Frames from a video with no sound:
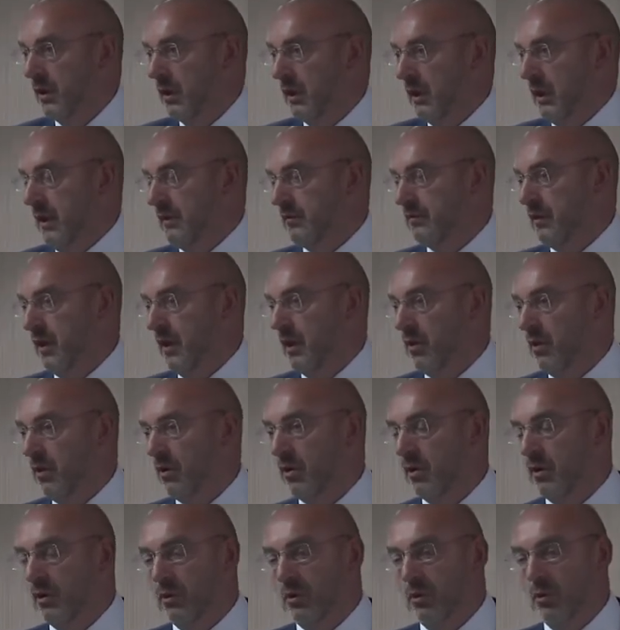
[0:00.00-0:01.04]
let's say,
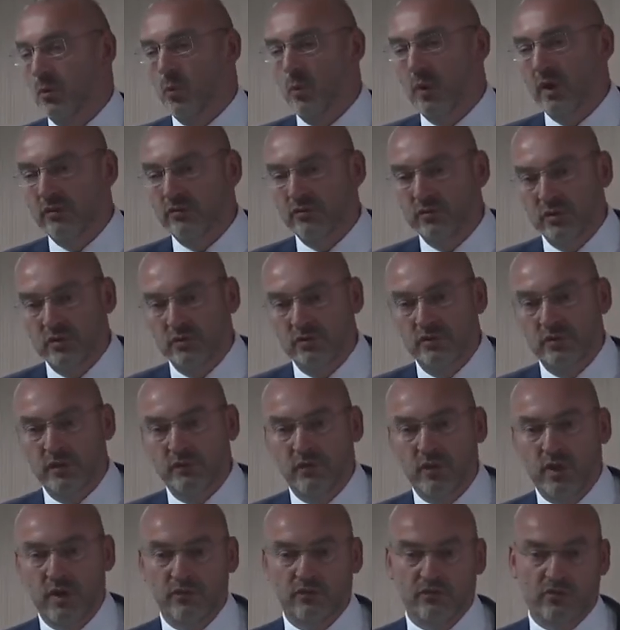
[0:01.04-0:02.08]
our Western
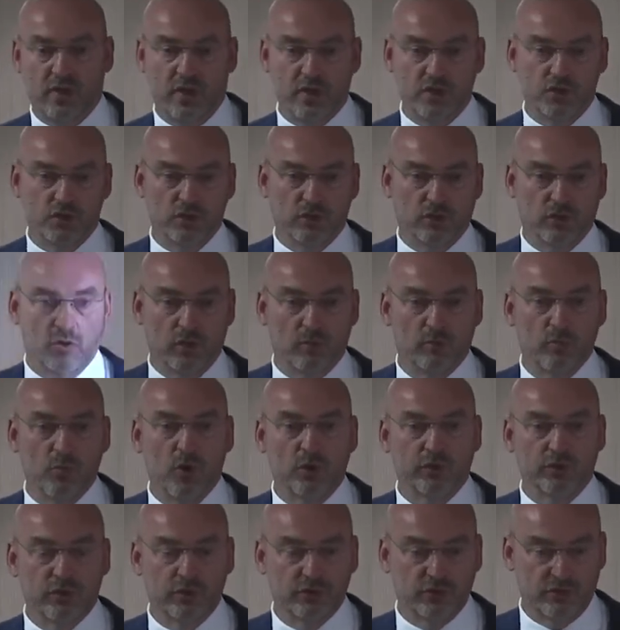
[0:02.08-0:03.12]
civilization, our
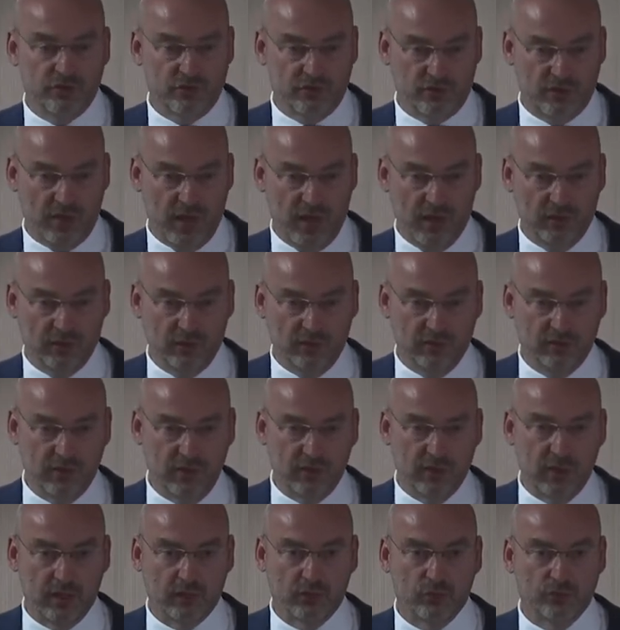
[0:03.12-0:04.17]
modern societies.
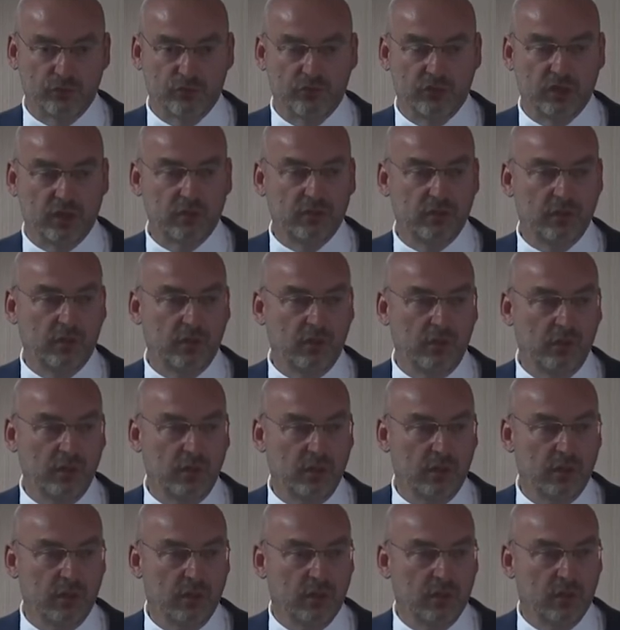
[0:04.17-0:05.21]
And I consider
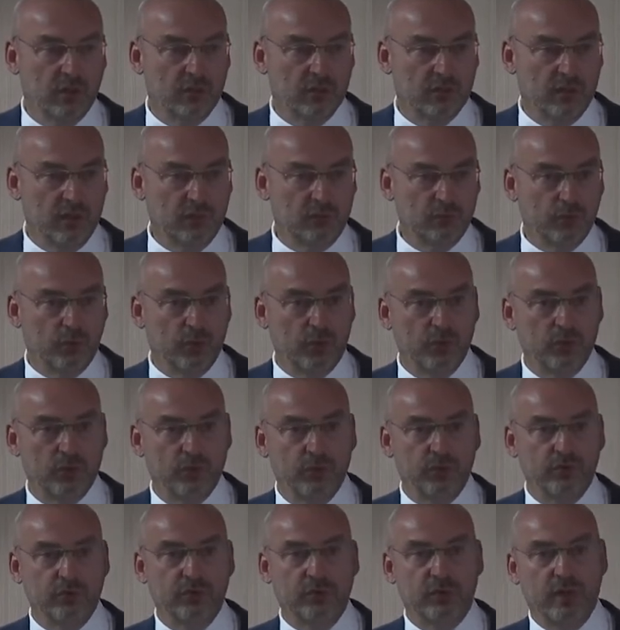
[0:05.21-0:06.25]
this
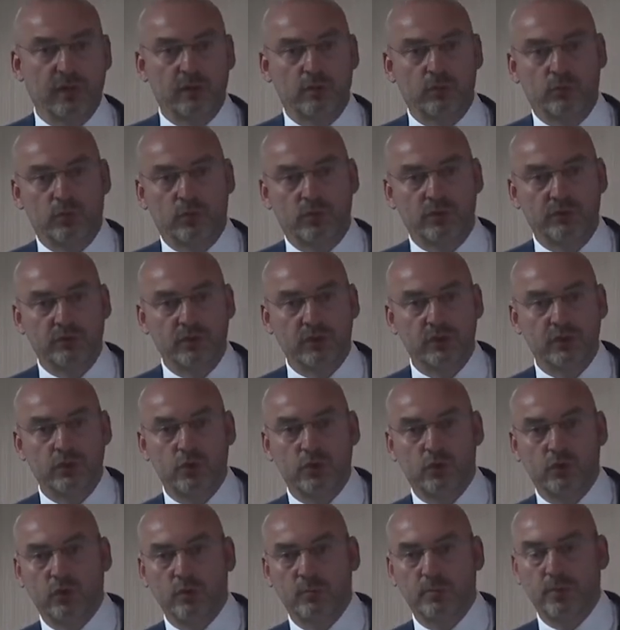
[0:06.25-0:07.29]
world, the world in
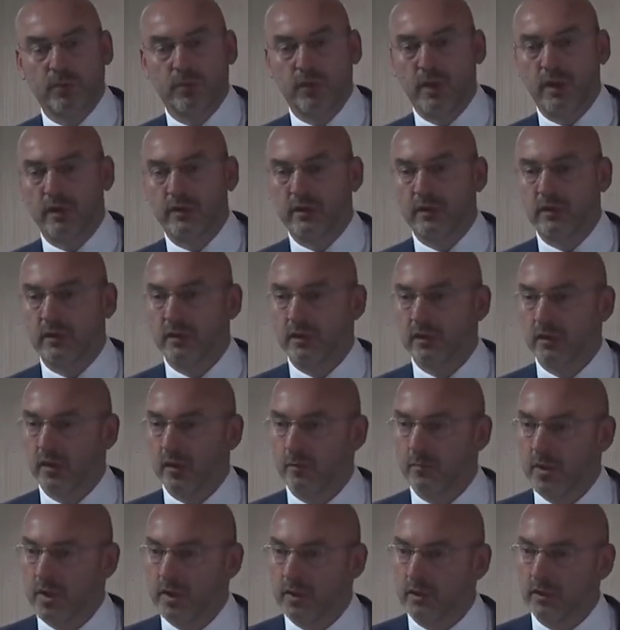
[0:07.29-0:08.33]
Europe and
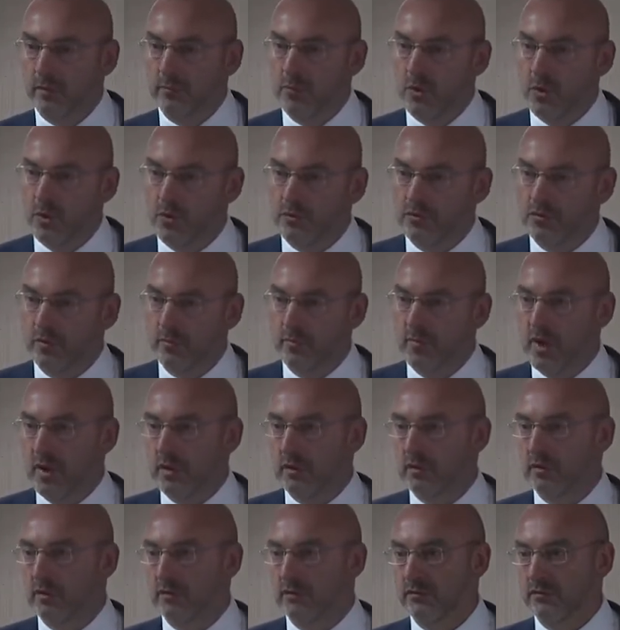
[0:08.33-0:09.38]
in America, both
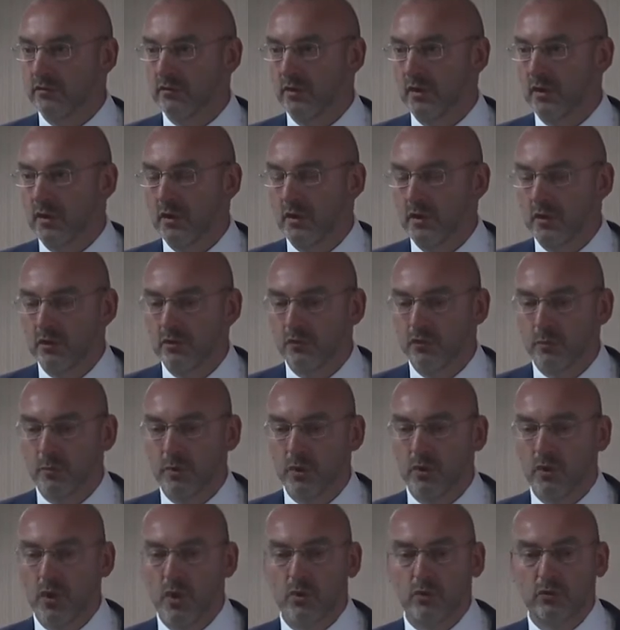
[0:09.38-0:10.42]
Americas, to
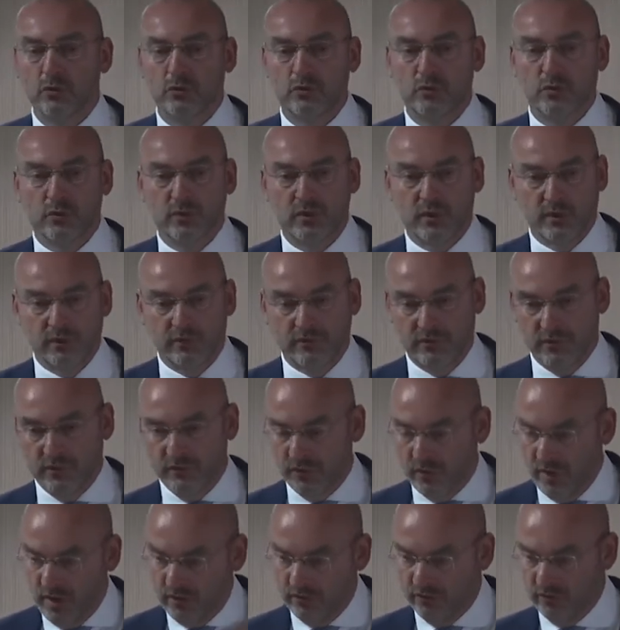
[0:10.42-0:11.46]
belong to this
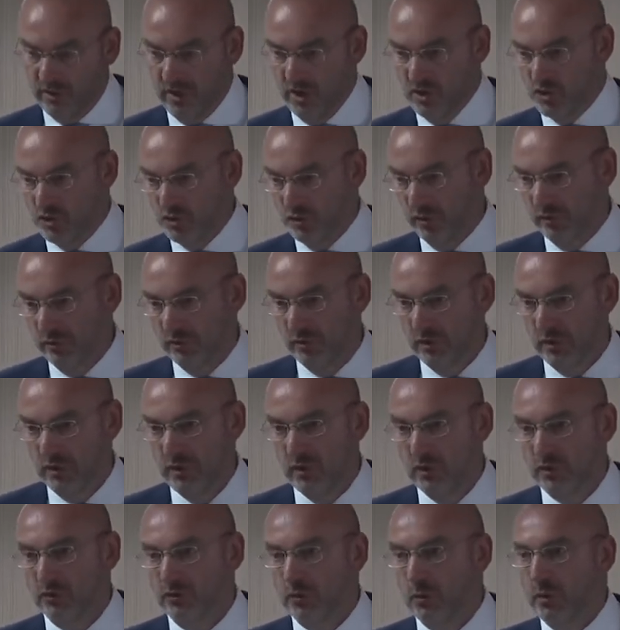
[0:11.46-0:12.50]
civilization.
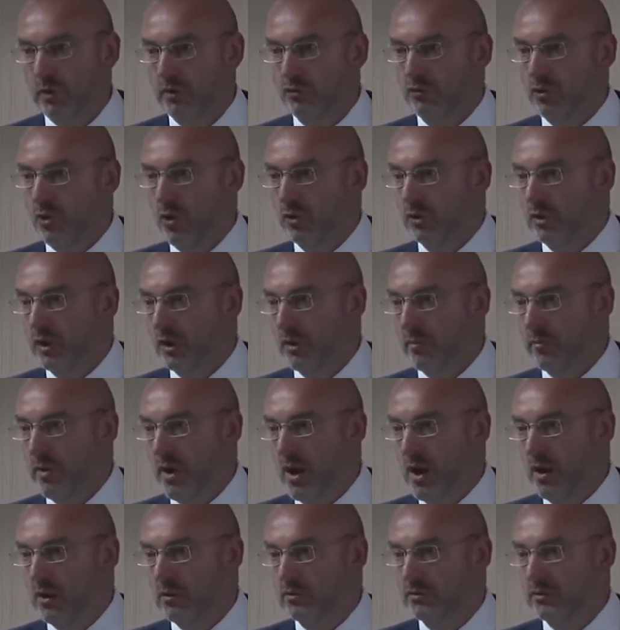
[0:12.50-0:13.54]
So we're talking
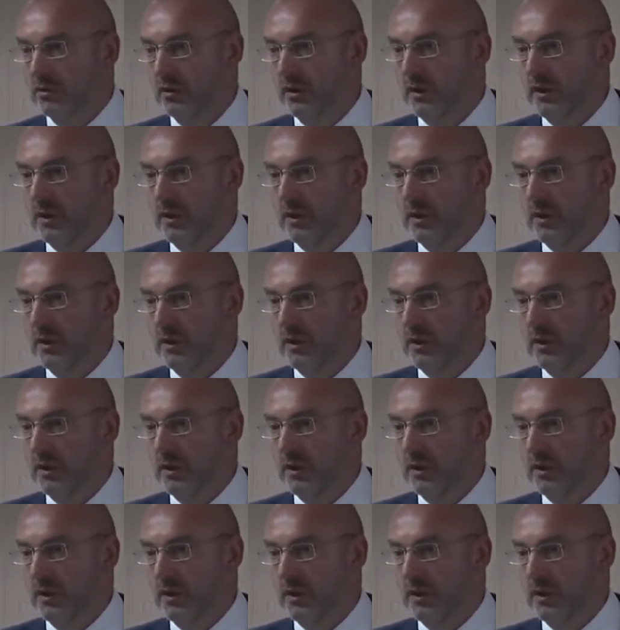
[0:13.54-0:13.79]
about